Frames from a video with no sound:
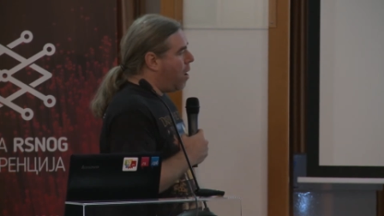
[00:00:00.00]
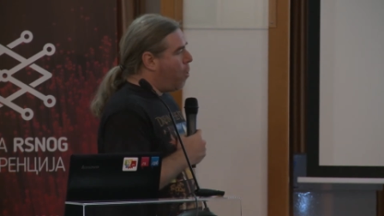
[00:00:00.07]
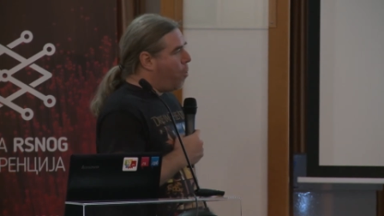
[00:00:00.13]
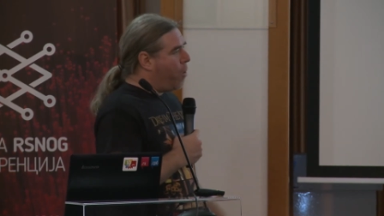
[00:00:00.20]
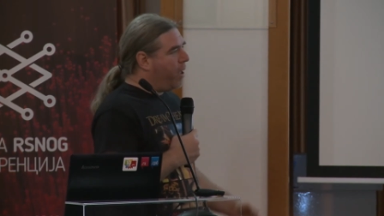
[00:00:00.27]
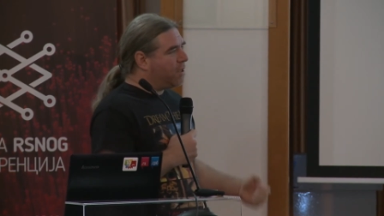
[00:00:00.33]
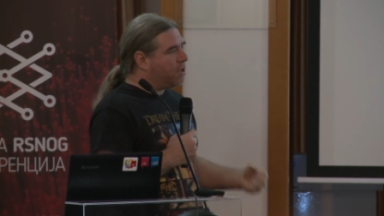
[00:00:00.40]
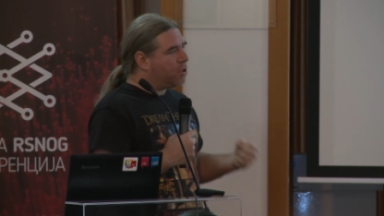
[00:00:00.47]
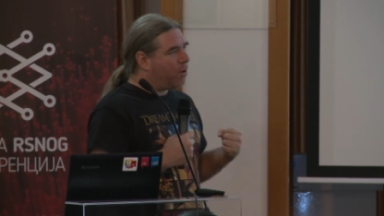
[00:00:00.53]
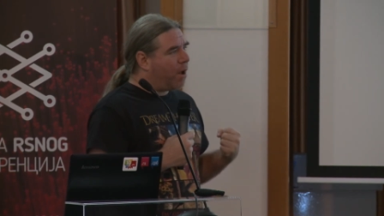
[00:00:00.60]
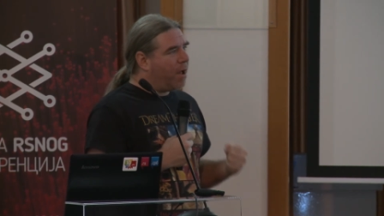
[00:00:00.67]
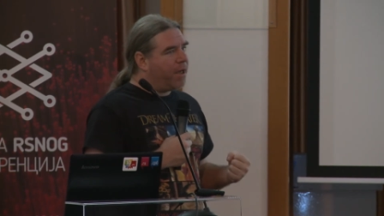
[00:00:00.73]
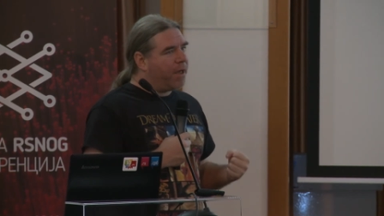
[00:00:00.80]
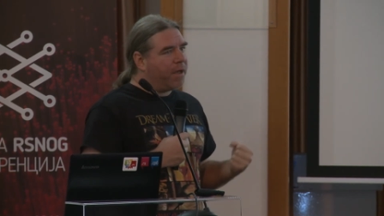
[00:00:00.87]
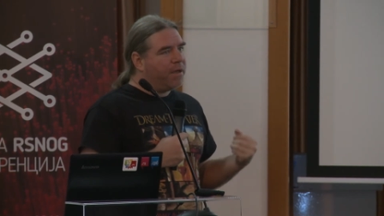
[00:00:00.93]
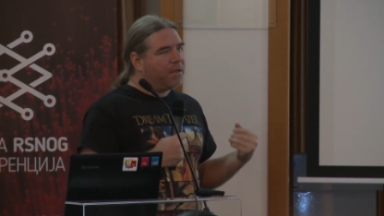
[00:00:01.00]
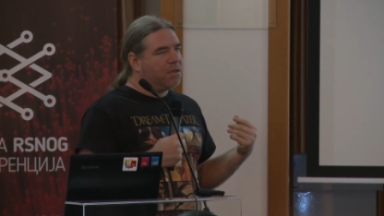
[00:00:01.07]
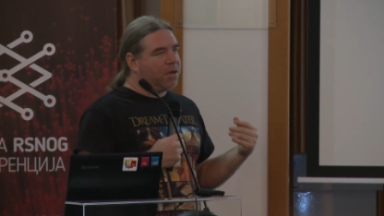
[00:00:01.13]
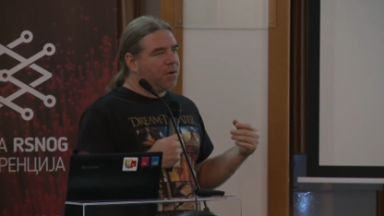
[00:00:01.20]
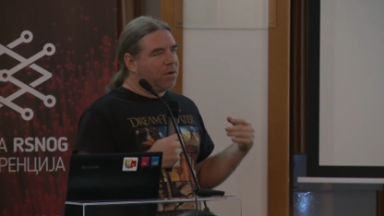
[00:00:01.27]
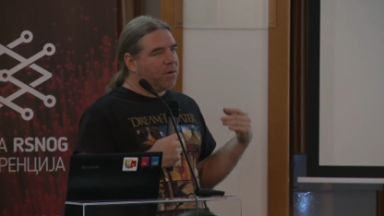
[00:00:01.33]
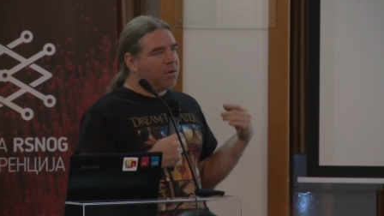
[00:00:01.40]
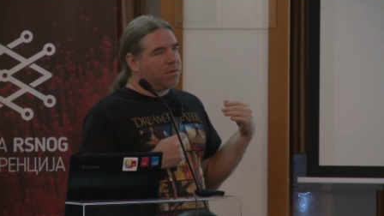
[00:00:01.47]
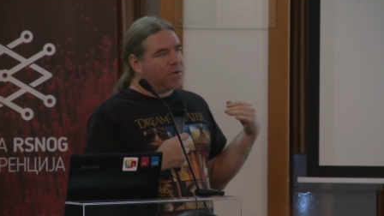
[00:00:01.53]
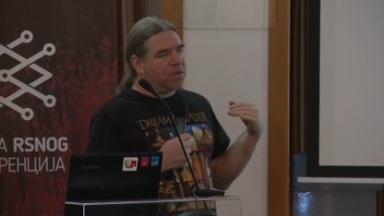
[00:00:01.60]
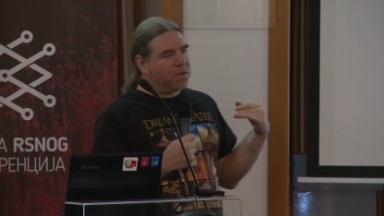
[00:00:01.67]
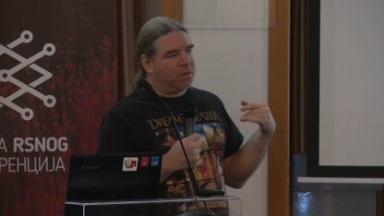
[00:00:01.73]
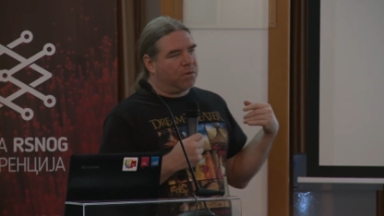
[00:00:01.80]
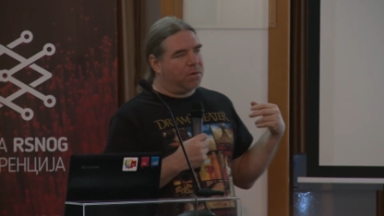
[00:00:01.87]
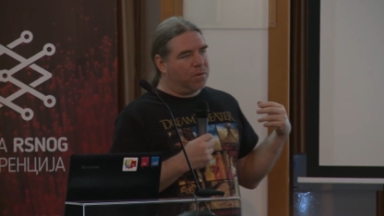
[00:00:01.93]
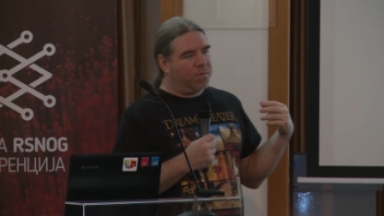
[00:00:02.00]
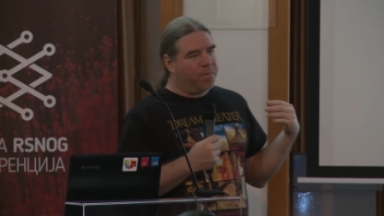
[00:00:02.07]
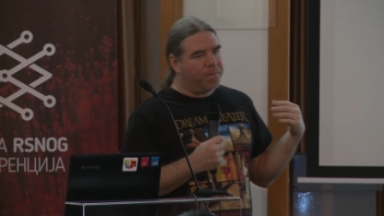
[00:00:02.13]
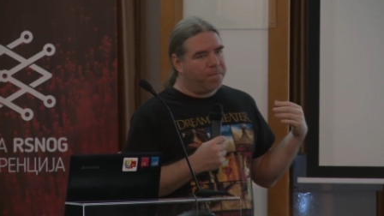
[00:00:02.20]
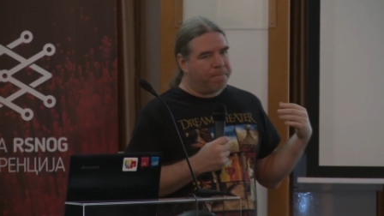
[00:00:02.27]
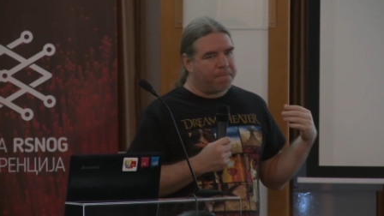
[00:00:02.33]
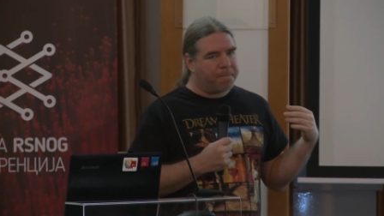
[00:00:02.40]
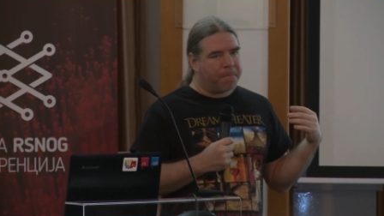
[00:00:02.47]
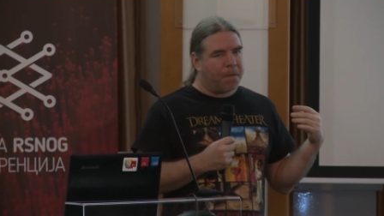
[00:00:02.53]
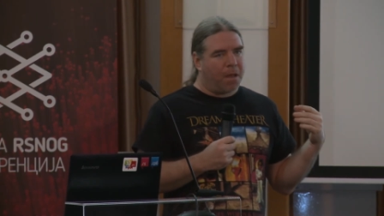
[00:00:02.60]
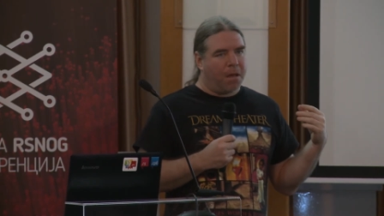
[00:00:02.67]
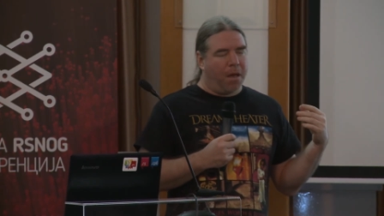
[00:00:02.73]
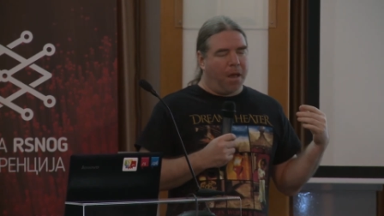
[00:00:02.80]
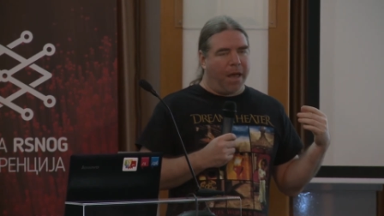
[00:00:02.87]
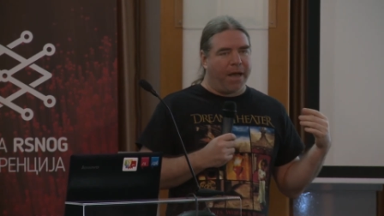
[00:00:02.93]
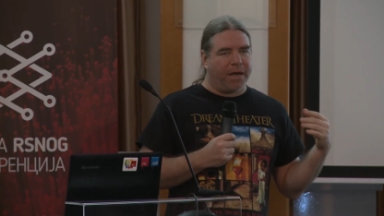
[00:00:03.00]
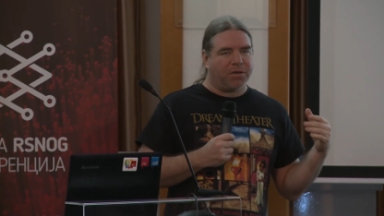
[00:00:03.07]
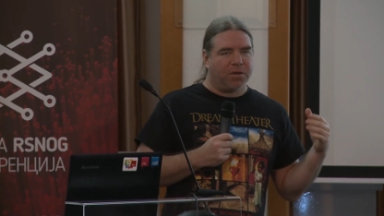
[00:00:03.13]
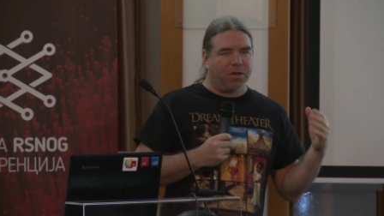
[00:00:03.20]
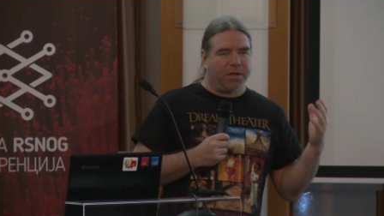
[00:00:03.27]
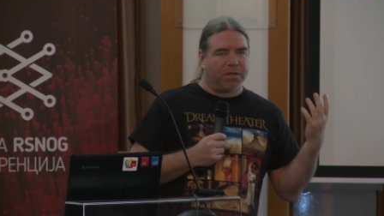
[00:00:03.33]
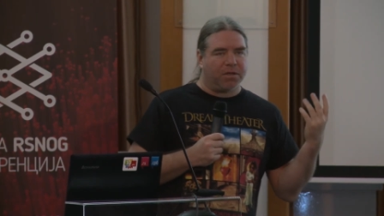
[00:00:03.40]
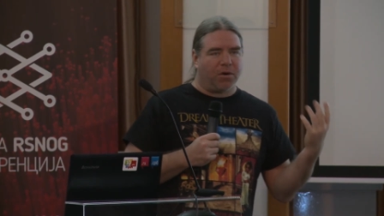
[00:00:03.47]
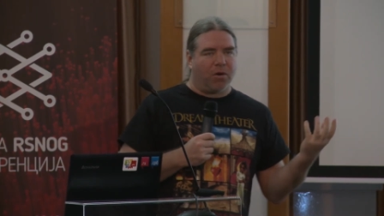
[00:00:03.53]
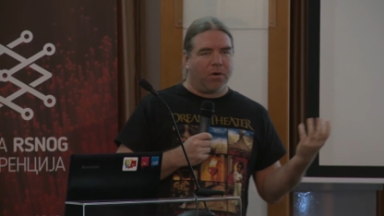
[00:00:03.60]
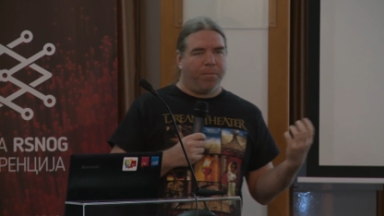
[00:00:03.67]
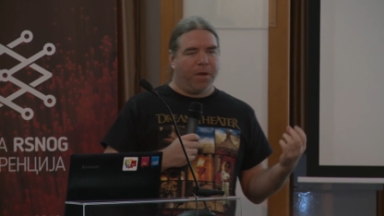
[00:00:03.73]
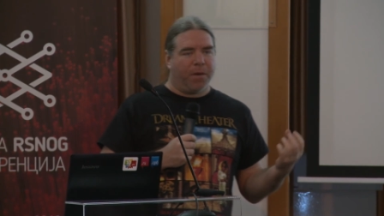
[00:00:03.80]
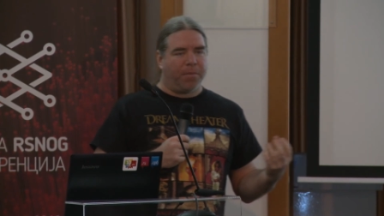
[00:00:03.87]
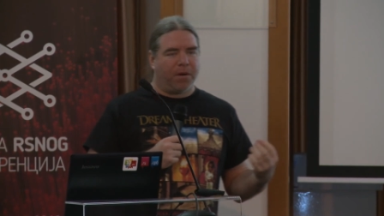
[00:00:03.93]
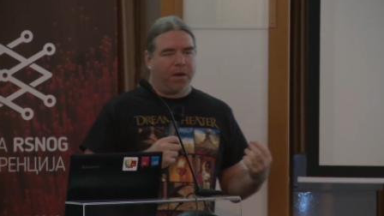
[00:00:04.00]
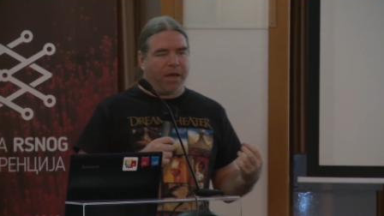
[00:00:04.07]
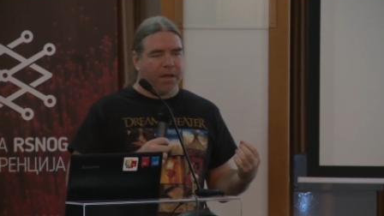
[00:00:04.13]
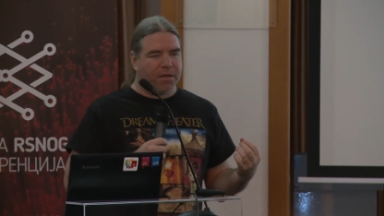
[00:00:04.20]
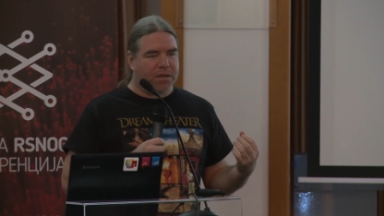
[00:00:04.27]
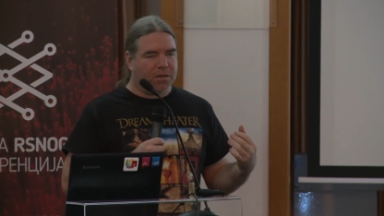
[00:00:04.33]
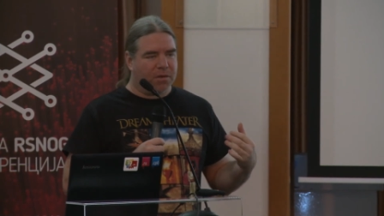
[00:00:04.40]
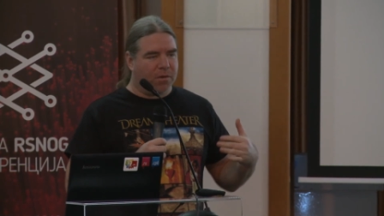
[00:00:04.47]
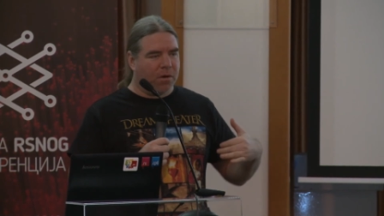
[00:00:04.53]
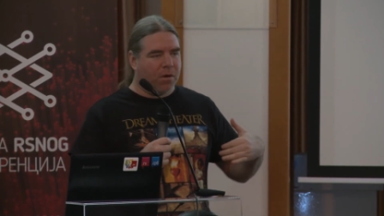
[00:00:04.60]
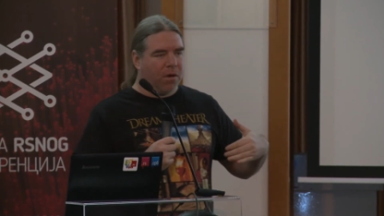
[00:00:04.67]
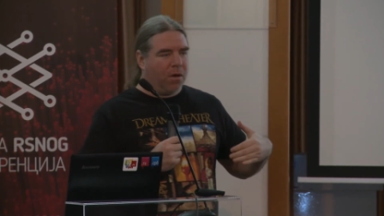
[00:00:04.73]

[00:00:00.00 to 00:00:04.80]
We are trying to actually talk people into